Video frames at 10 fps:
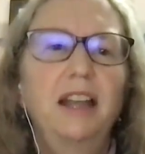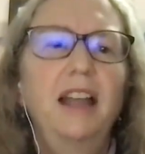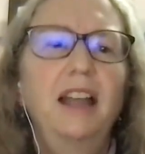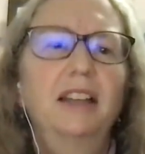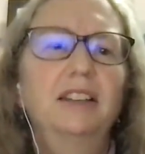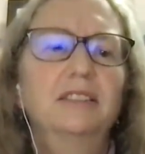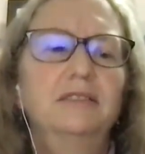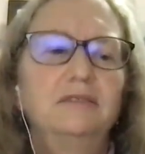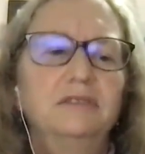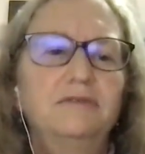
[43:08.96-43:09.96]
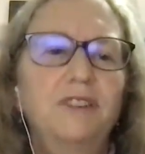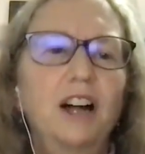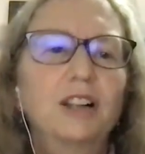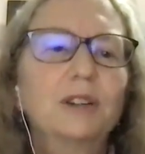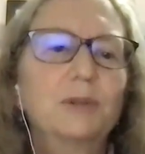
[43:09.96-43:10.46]
and
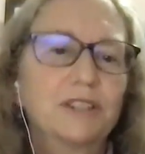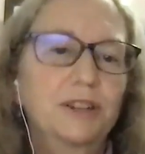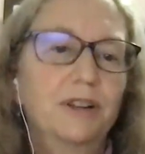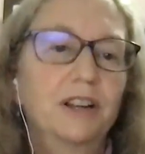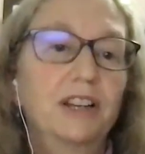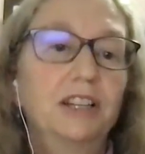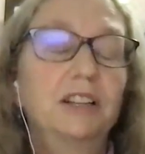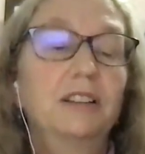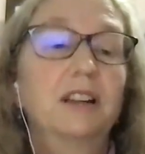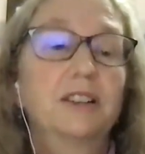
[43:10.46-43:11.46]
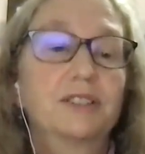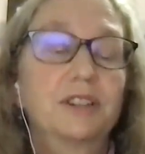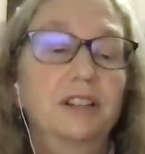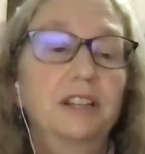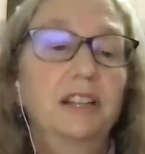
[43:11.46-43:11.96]
following what's going on in
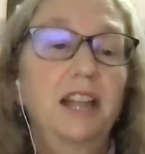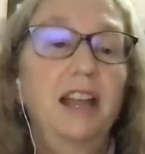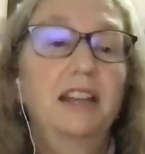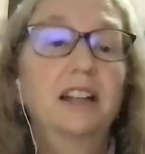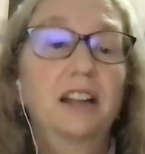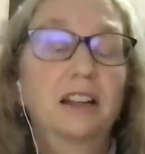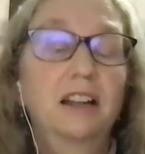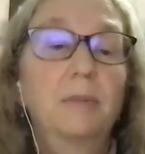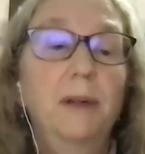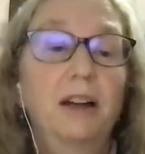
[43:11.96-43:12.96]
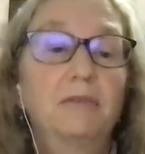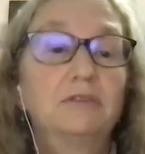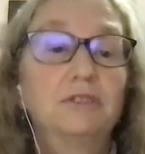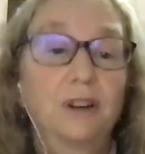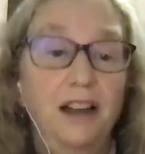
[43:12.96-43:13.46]
Australia and Canada about
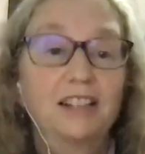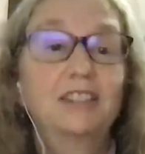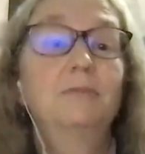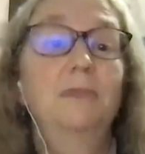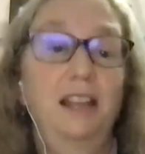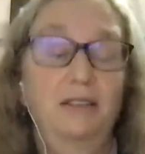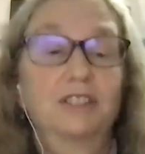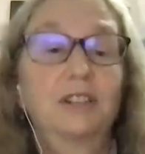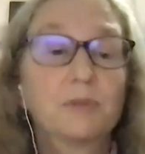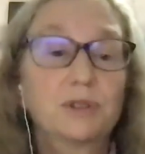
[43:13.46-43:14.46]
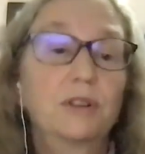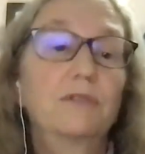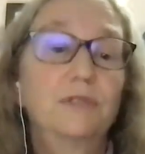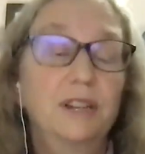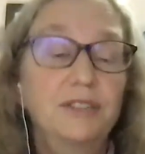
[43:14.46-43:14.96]
trying to make some sort
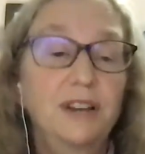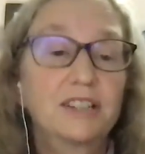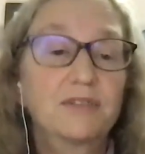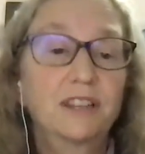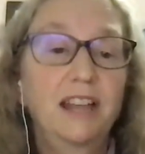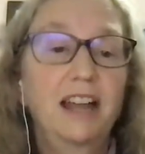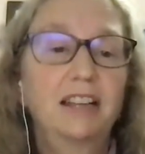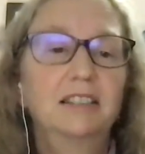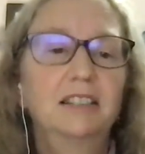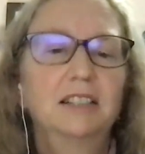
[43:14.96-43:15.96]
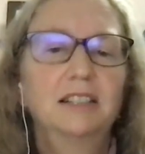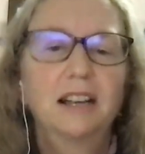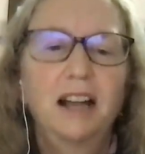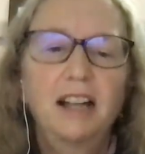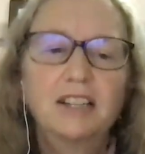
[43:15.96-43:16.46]
of redress for that,
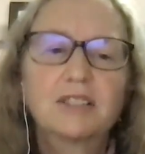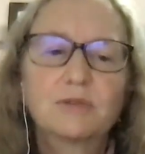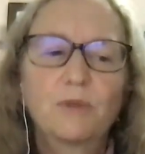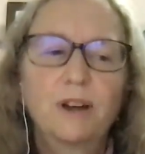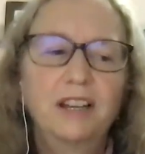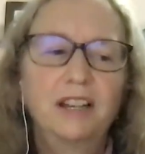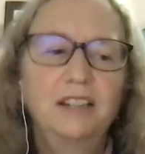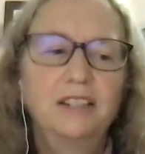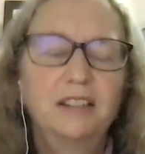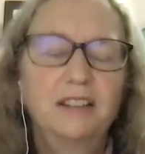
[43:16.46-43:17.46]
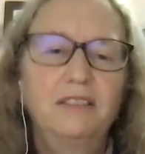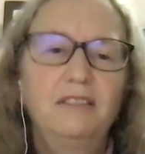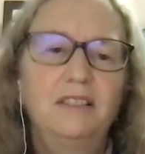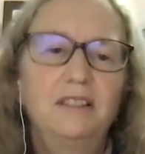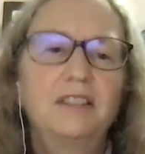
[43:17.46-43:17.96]
I just wanted to
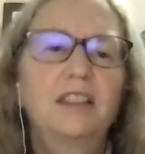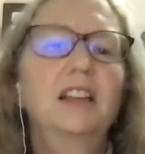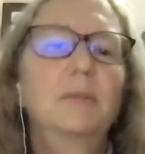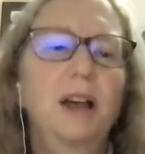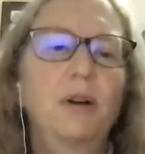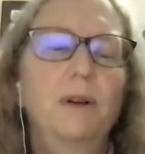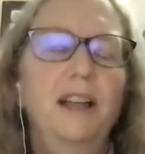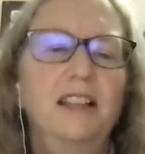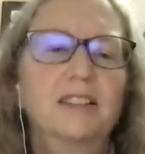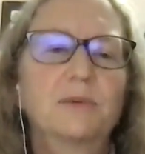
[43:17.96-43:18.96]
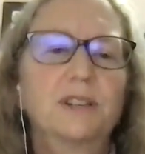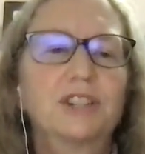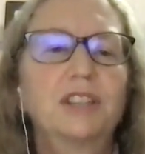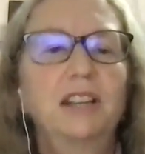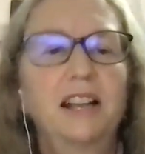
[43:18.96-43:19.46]
think about ways
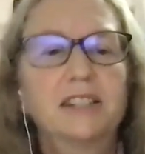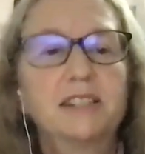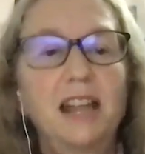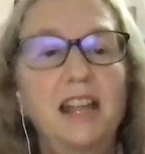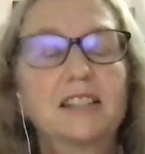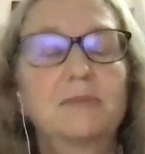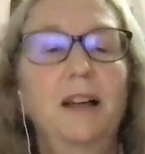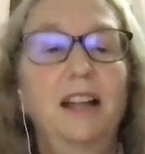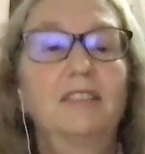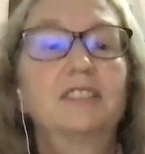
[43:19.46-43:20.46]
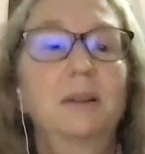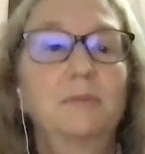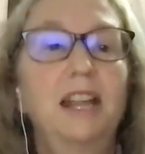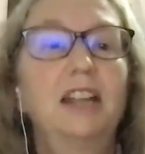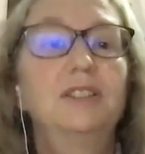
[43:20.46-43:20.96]
which the United States might
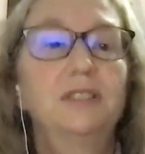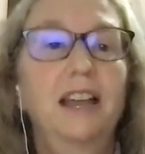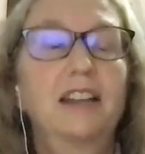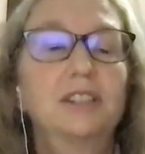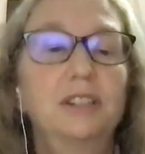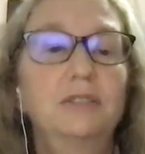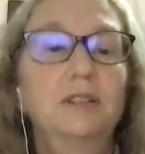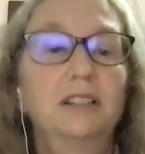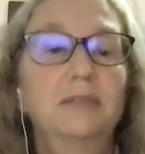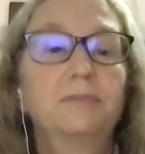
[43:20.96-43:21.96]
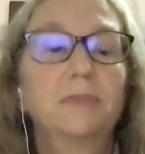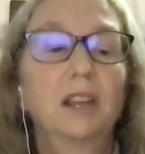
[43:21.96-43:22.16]
someday do that too. And